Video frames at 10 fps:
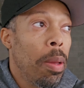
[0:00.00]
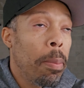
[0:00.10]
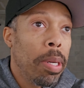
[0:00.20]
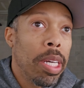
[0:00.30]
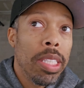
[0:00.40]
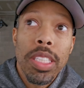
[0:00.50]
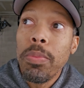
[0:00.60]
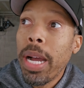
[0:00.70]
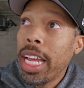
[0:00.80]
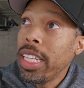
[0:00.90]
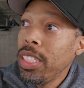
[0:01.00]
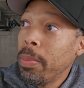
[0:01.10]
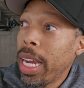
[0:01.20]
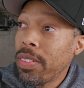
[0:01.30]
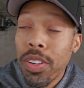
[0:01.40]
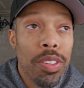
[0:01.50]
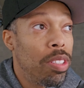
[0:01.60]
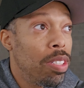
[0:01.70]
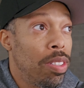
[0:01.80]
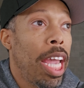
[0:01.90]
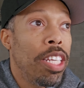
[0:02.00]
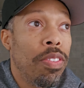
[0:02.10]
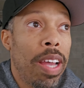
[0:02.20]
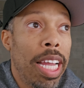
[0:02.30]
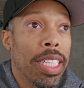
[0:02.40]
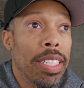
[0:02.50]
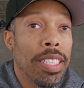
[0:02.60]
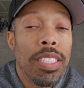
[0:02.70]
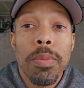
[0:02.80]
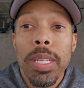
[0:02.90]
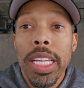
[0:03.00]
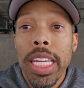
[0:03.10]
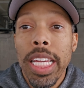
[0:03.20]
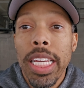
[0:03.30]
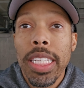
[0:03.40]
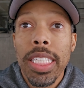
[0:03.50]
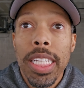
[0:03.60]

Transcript: But you might have heard this HVAC system kick in.